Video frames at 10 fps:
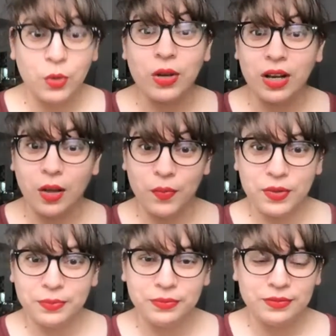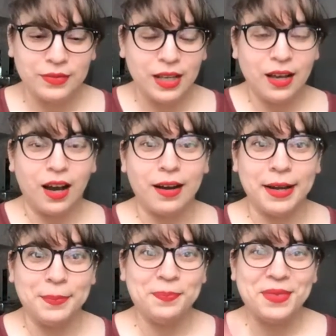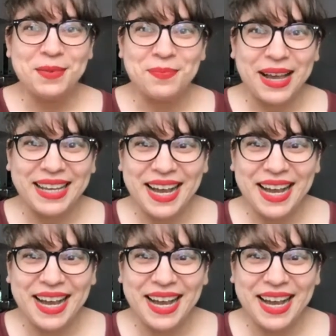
who can help them. All right, bye,